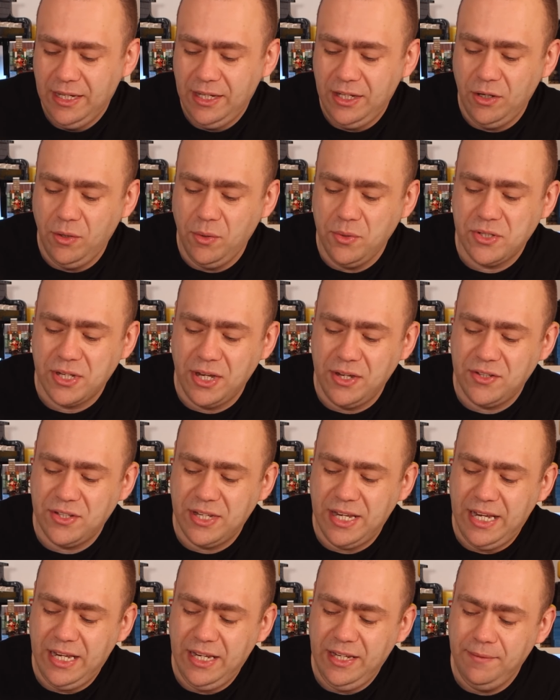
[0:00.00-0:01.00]
You'll also
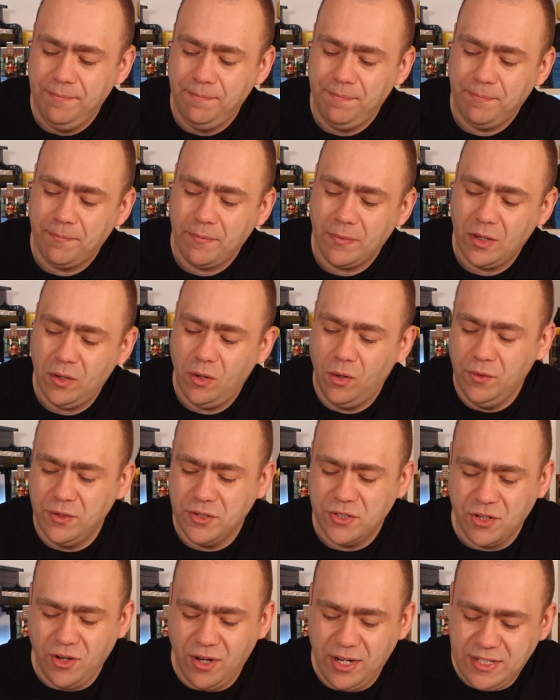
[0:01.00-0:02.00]
see on
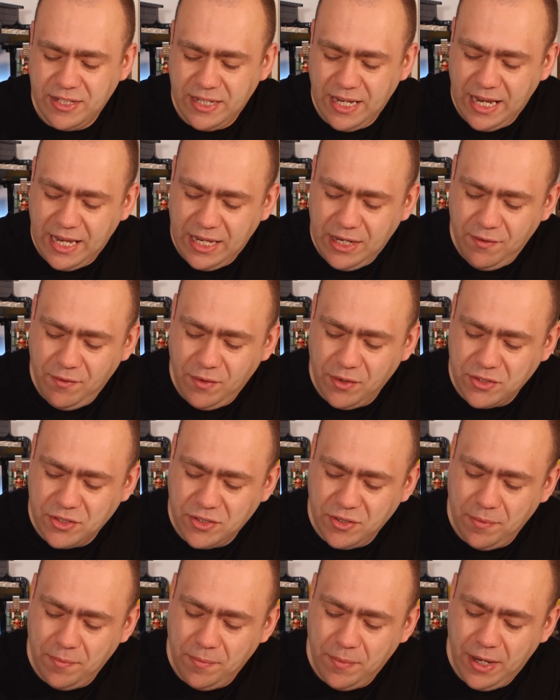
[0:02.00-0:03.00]
the sides here, you've got
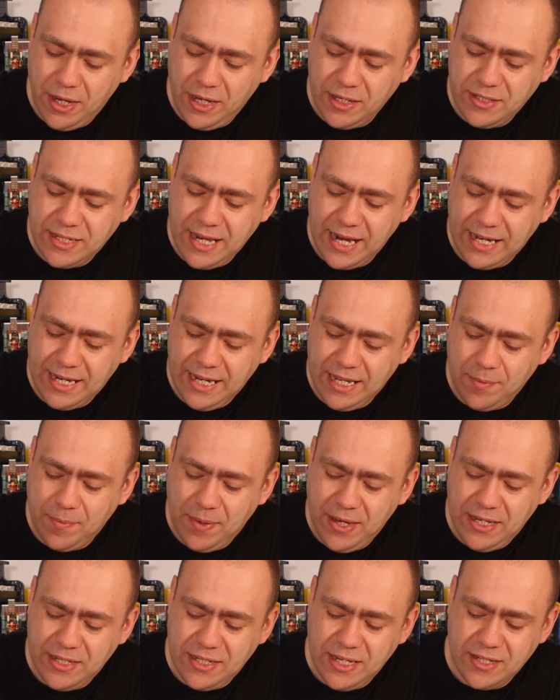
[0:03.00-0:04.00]
some Technic
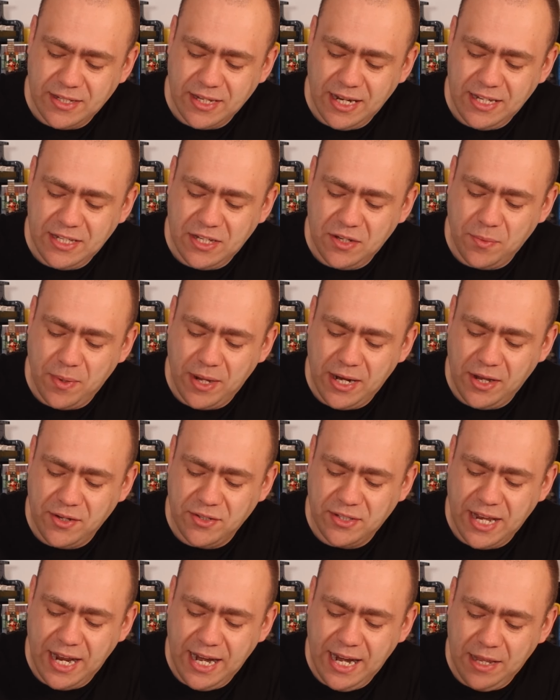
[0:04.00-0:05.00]
pieces. So this is where
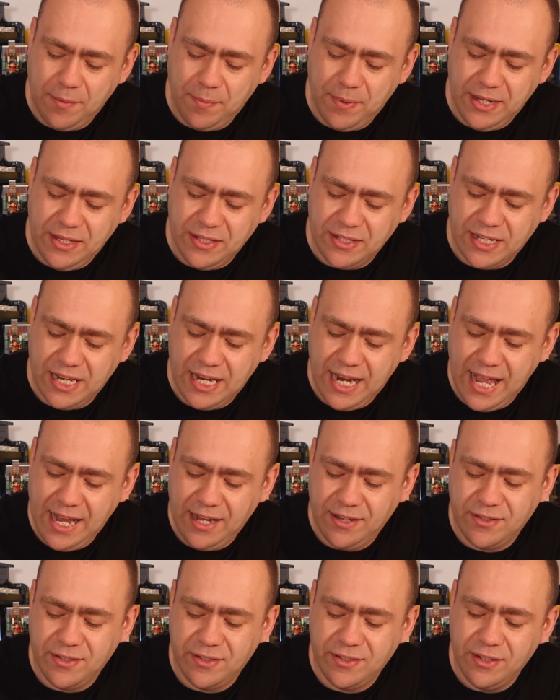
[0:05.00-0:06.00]
those Technic pins
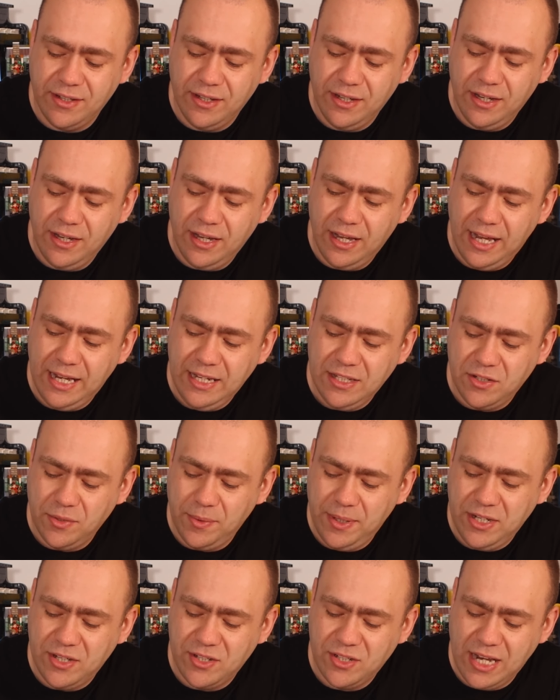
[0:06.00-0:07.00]
connect
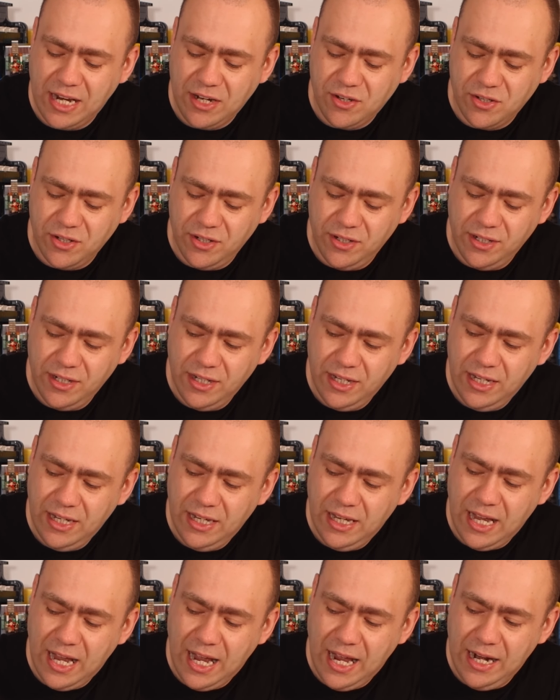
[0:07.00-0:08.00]
into each section.
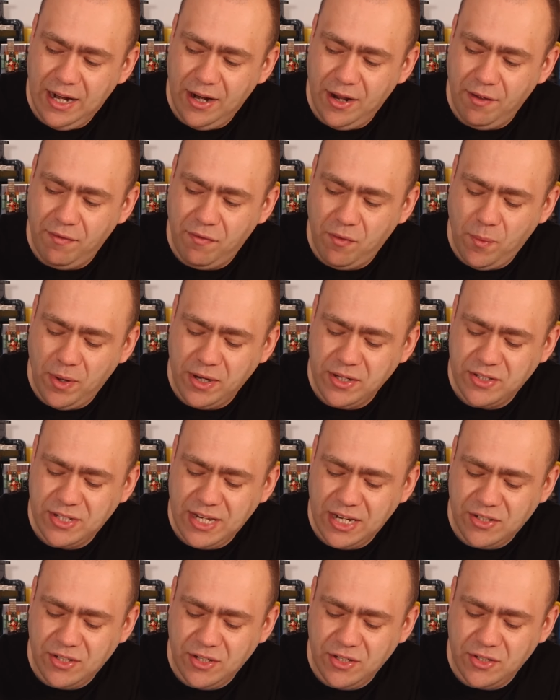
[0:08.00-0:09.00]
And from one
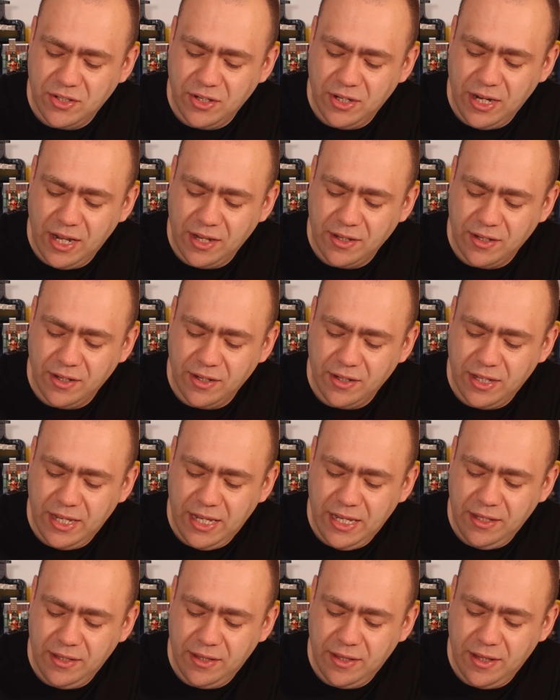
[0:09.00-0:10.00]
section to another,
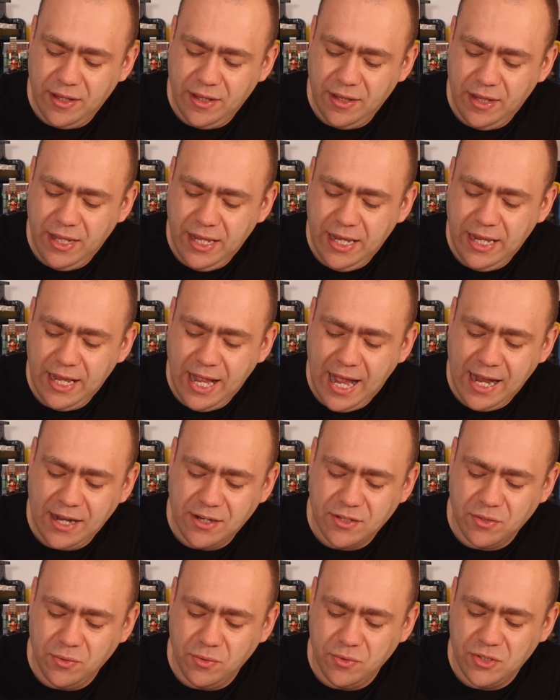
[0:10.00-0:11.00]
the
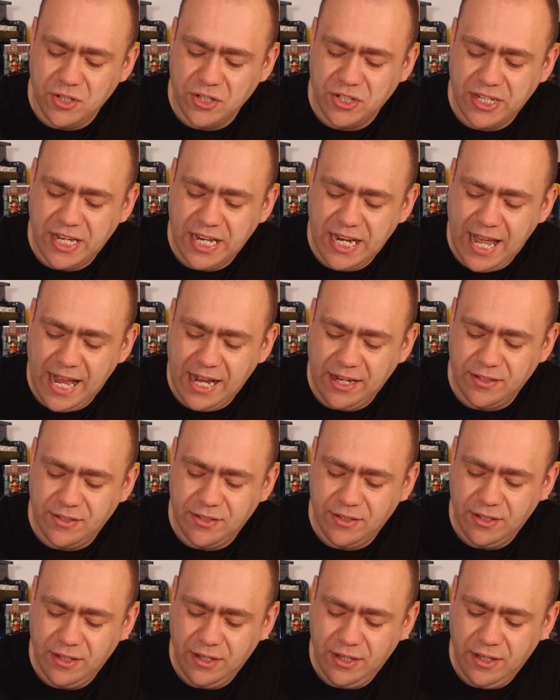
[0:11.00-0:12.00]
axles just connect